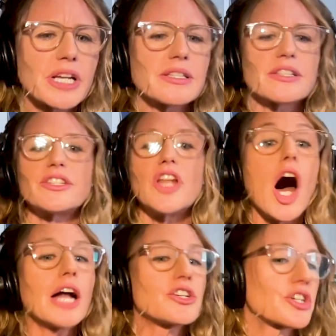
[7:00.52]
it's
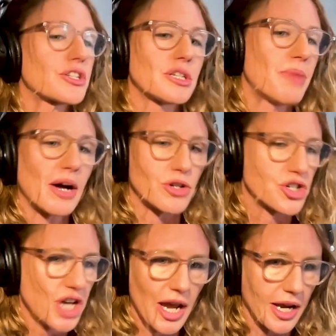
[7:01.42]
not just about
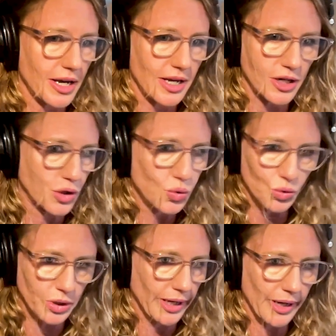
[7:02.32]
shade and
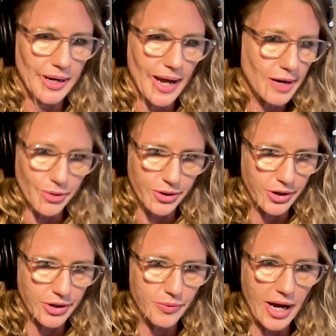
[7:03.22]
cooling a
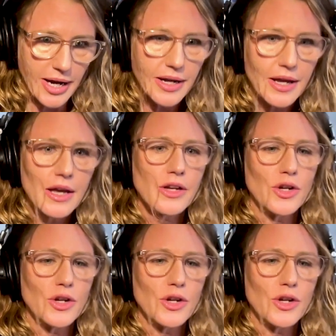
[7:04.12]
neighborhood, right? You're